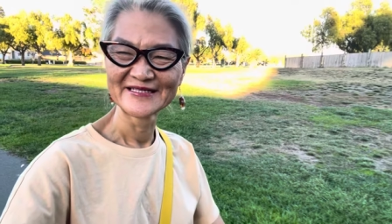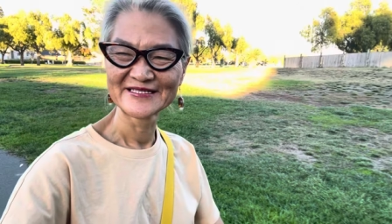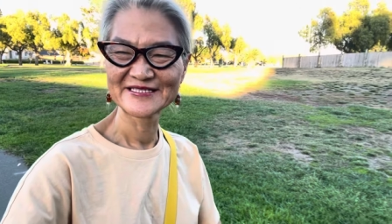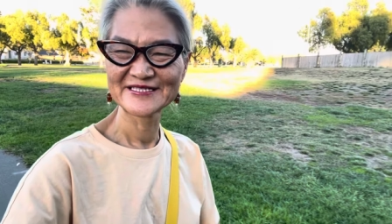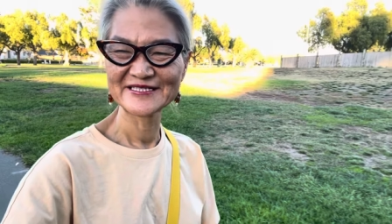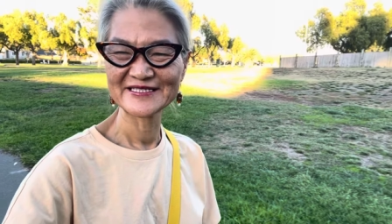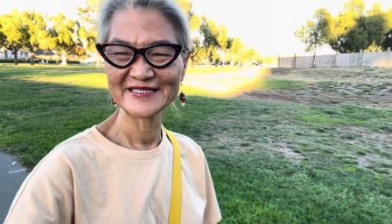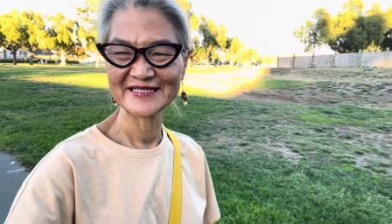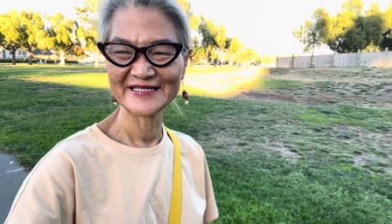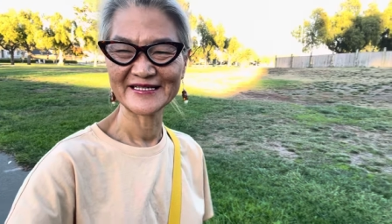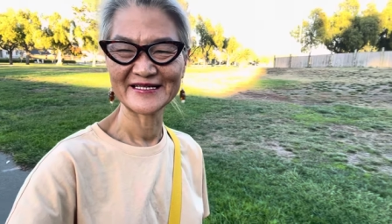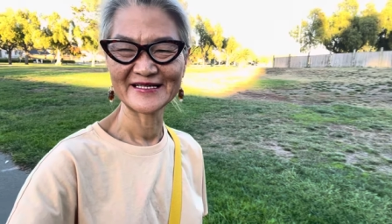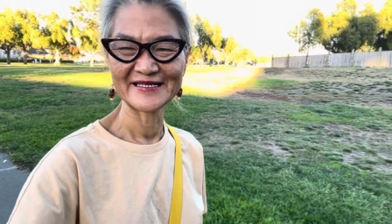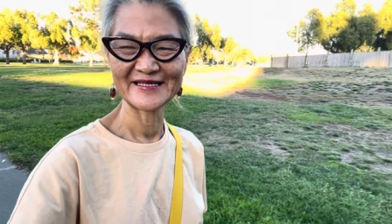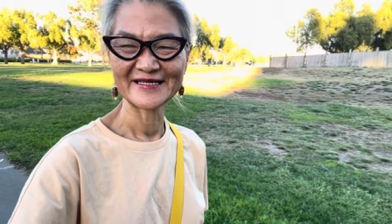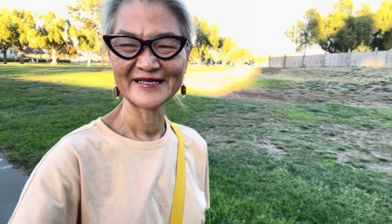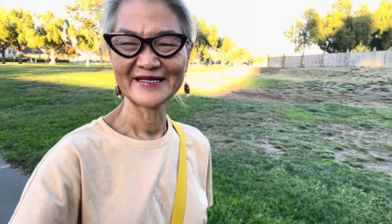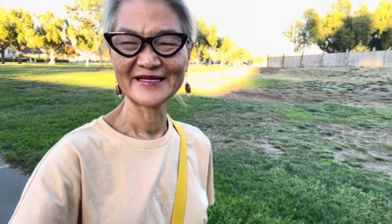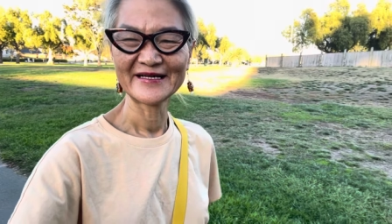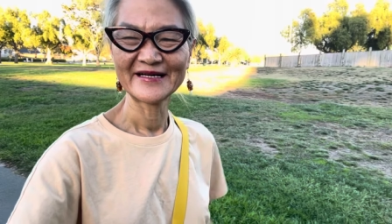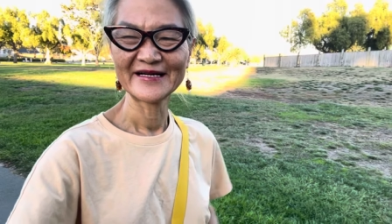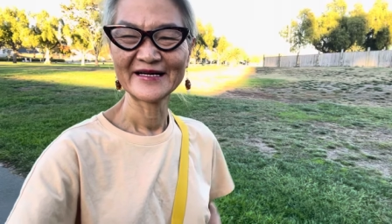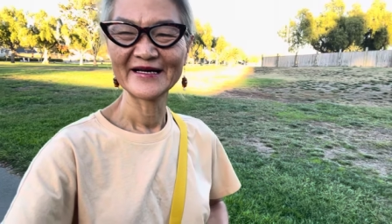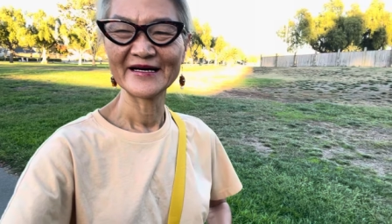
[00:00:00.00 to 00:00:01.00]
share
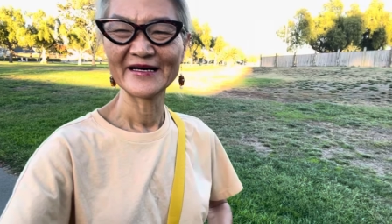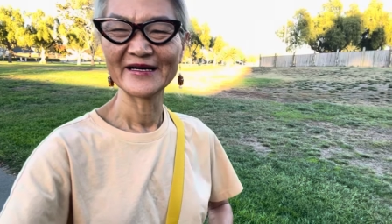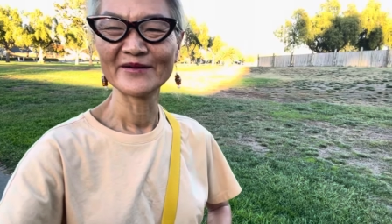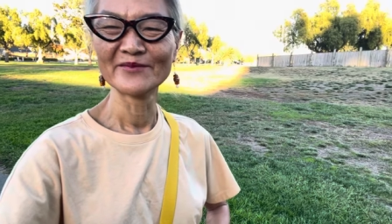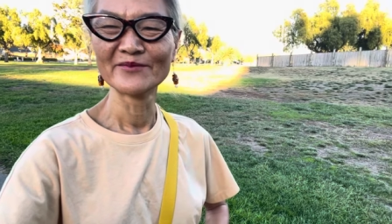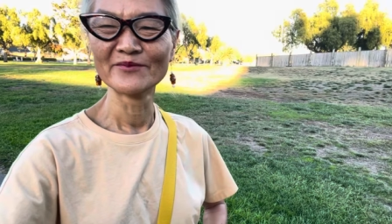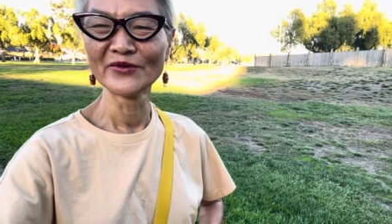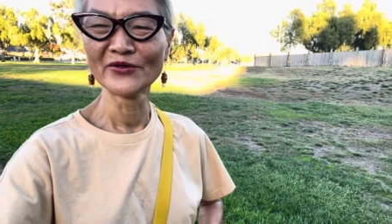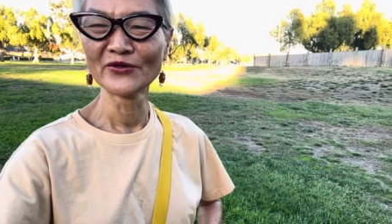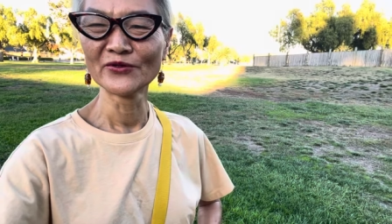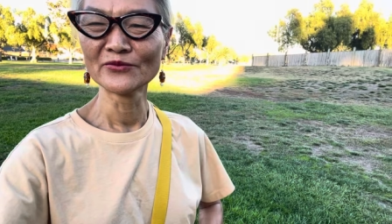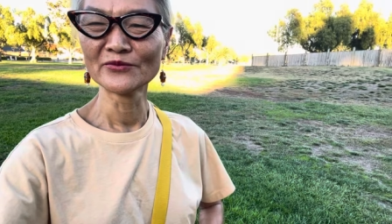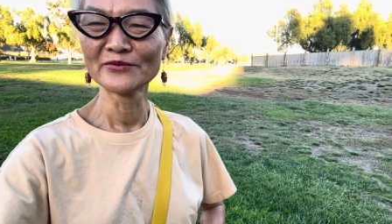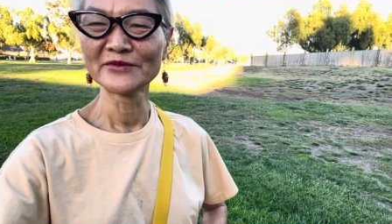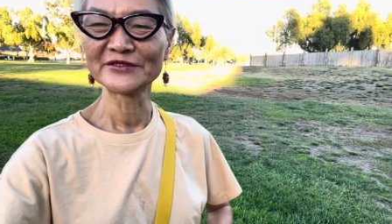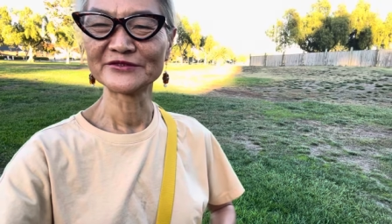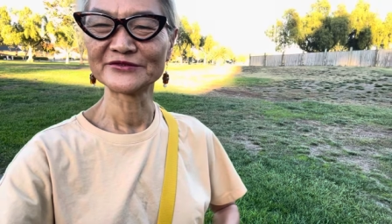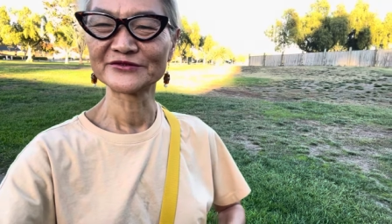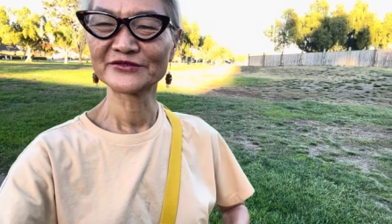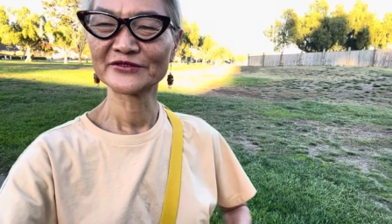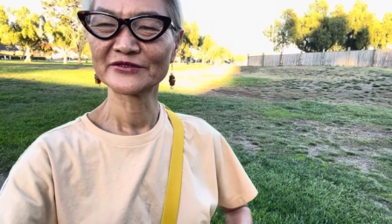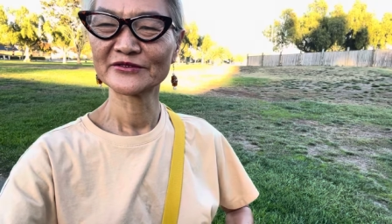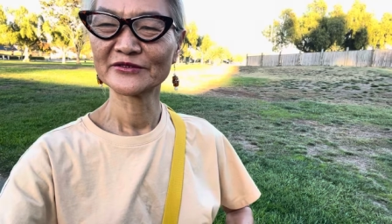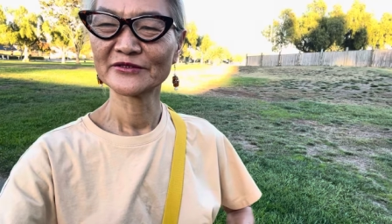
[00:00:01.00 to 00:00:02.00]
a
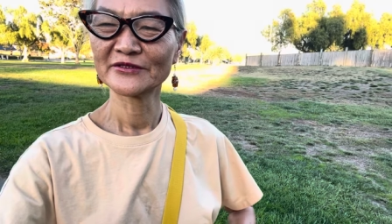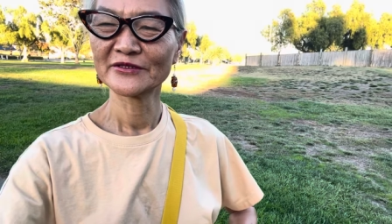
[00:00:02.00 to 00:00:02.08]
moment.